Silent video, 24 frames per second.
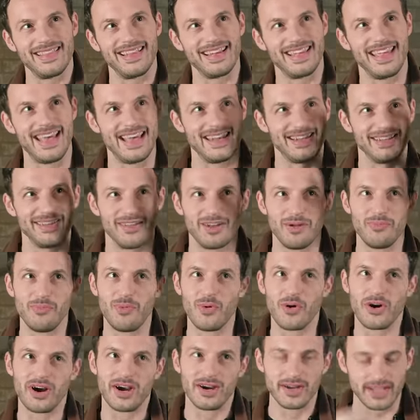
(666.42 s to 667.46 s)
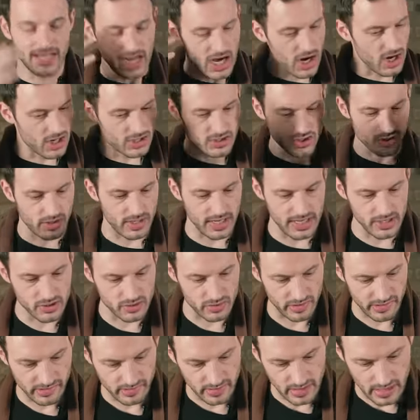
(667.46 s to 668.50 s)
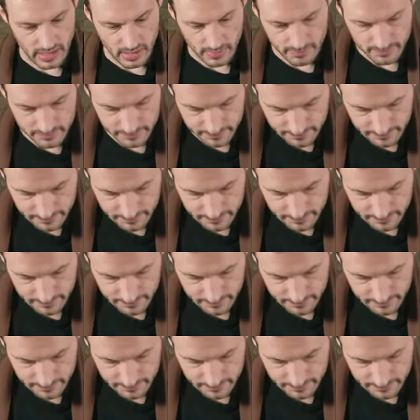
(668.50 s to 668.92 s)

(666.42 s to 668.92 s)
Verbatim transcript: again, a little more character and interest there.